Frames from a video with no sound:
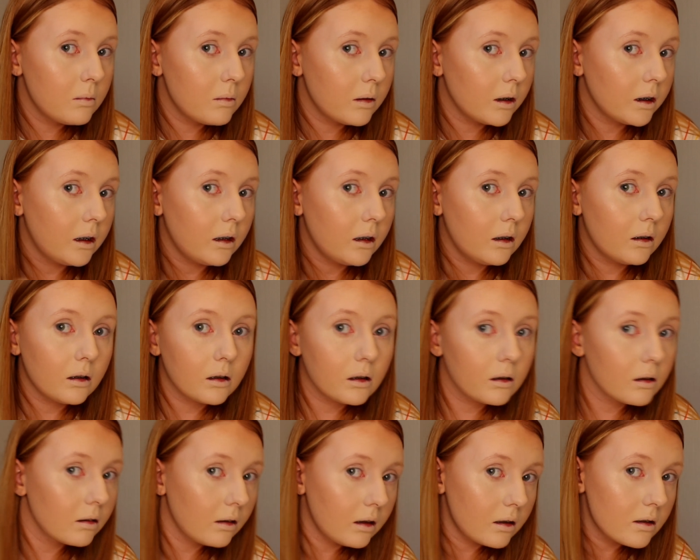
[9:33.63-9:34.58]
Like,
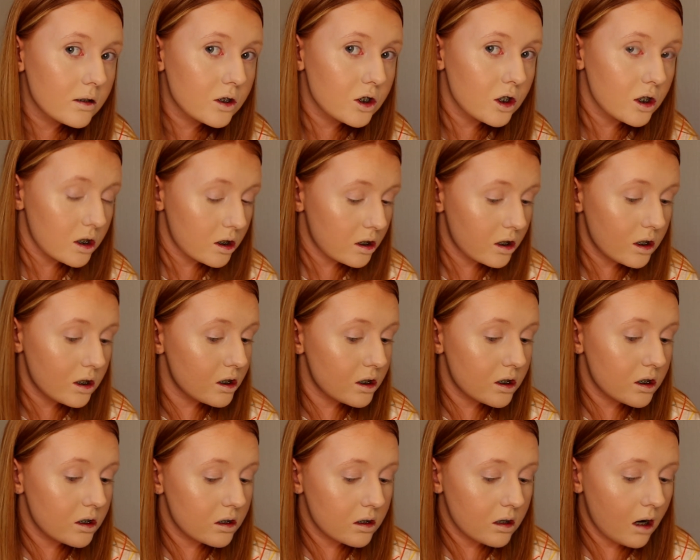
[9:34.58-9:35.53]
it's just
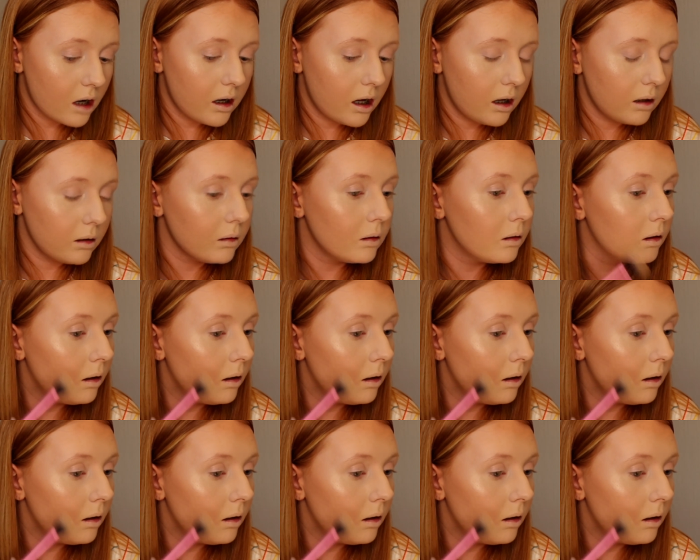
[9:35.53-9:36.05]
stunning.